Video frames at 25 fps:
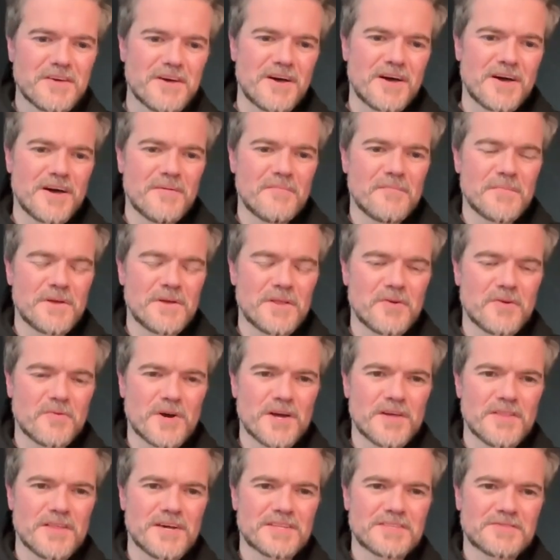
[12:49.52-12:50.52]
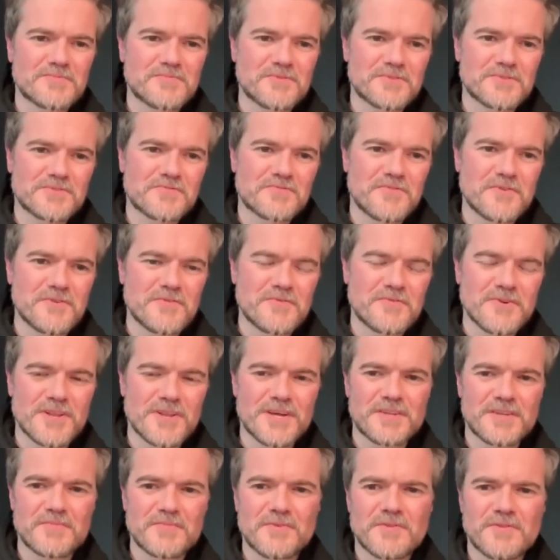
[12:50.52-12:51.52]
a way that was very
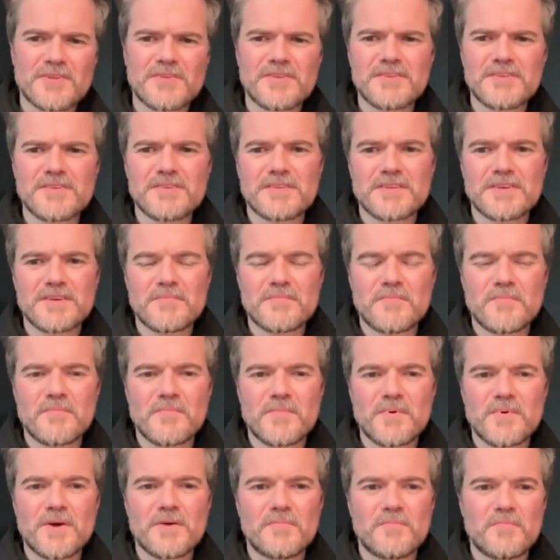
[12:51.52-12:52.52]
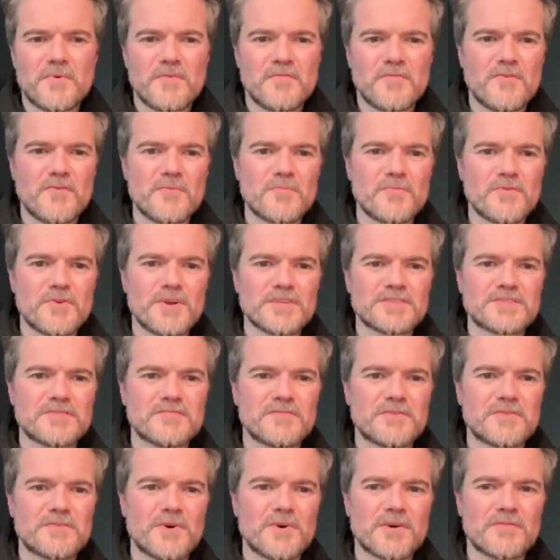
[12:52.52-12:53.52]
relatable. I think it performed
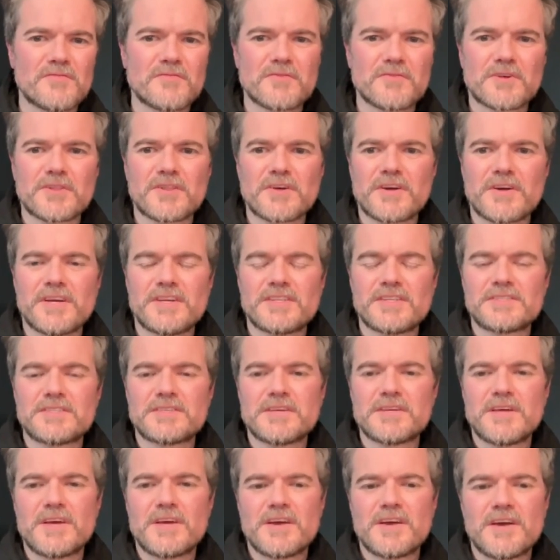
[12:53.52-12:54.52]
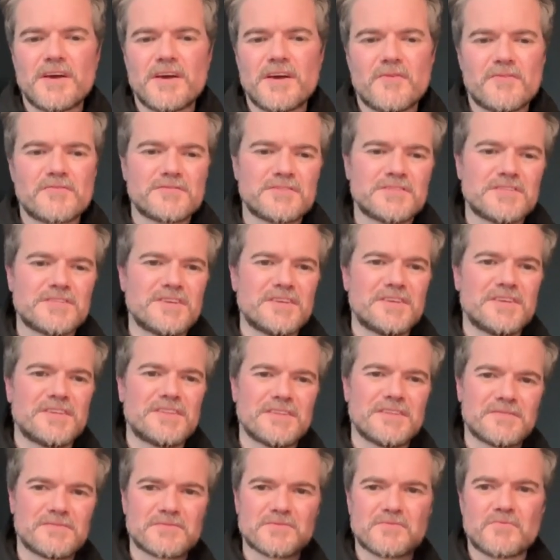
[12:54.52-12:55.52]
relatively well for the client. Obviously,
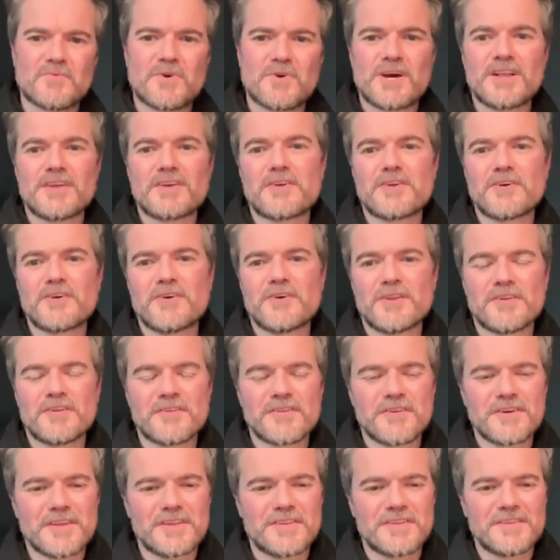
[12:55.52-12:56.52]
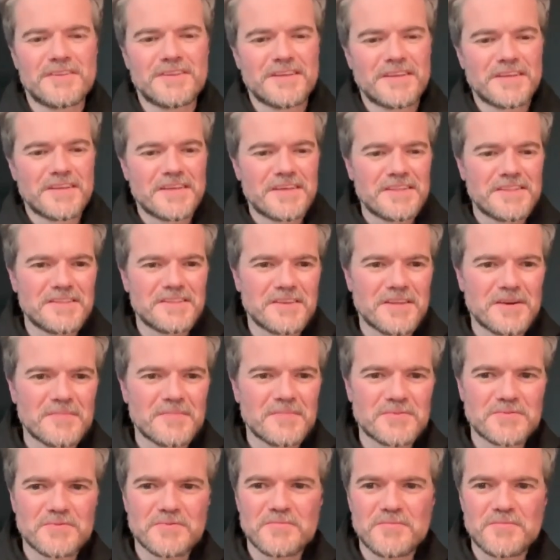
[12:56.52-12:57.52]
it was a while ago, and the
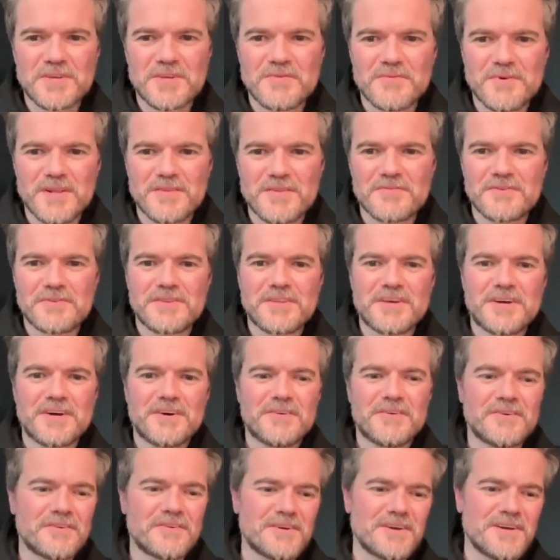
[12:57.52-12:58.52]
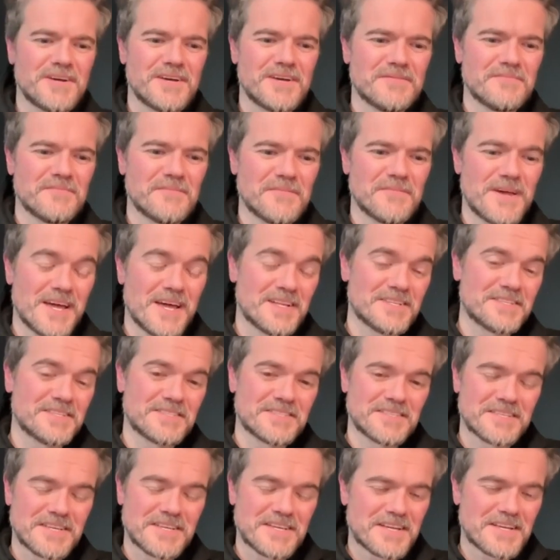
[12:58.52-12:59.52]
numbers would be irrelevant now,
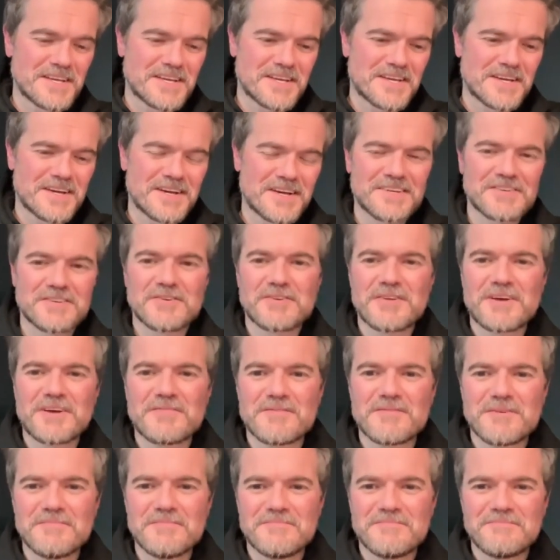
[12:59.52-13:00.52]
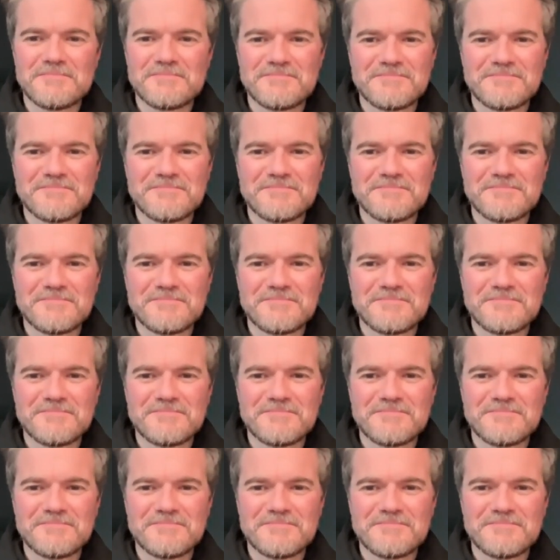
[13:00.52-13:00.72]
and I don't have them.